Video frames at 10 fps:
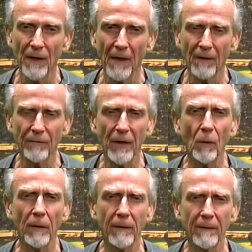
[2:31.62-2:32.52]

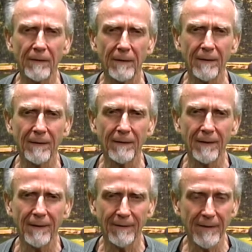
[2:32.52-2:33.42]
Viola
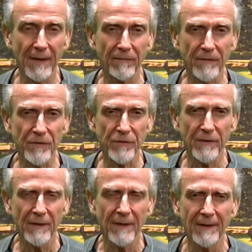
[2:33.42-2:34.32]
Davis
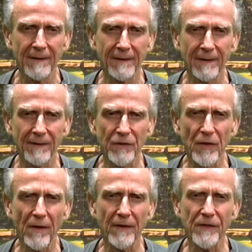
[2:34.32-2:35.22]

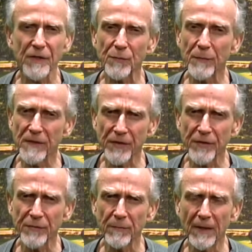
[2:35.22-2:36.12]
stars as
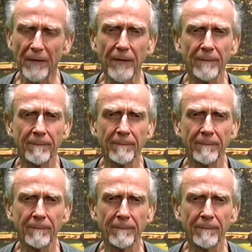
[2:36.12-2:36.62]
Mrs. Miller,